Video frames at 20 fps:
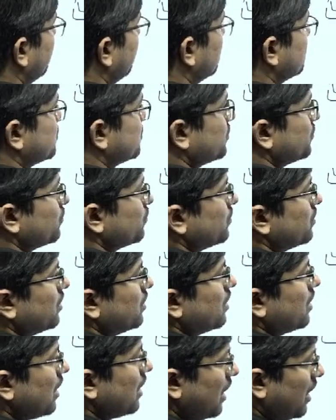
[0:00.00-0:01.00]
plus Q.
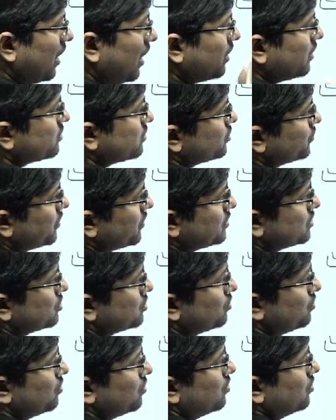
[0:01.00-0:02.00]
R is equals
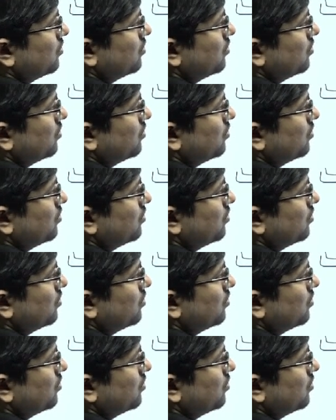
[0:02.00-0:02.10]
to